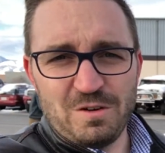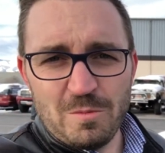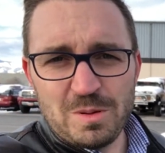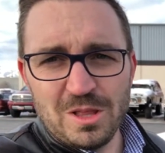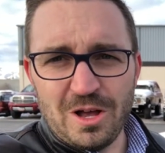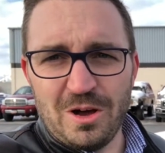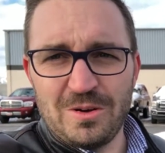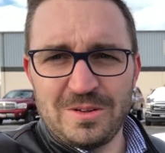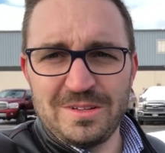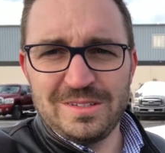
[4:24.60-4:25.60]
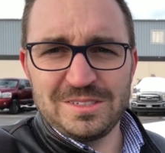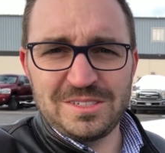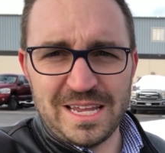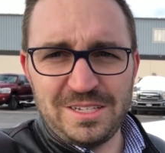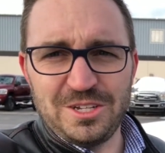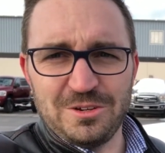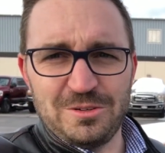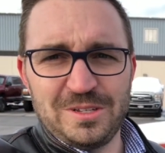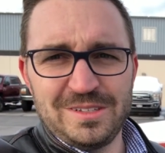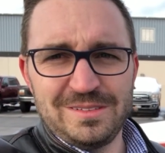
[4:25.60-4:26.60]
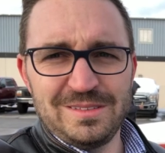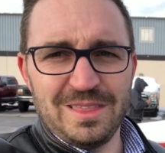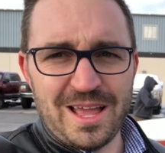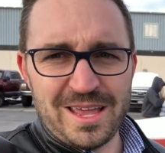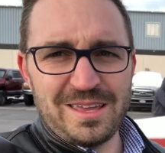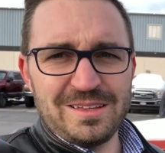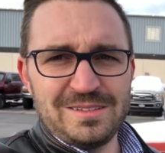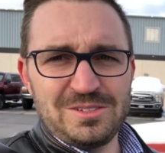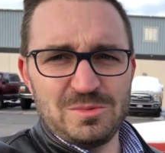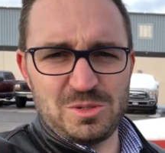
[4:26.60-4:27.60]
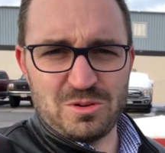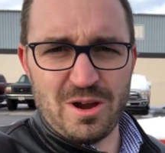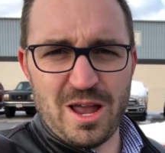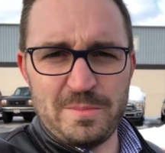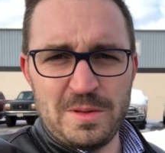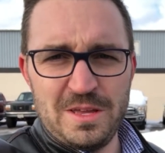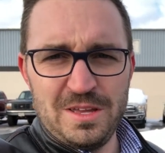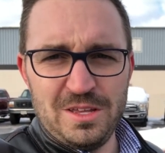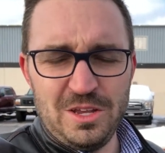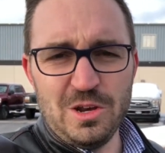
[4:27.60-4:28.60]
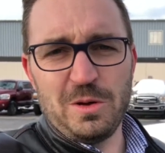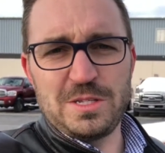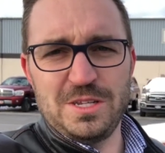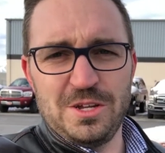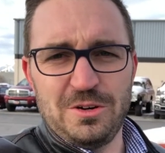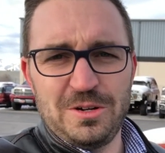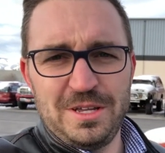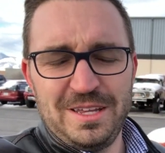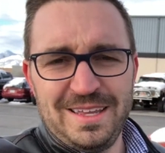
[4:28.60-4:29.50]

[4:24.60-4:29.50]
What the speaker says: Vote below. Stay tuned. Like, subscribe. You know what to do.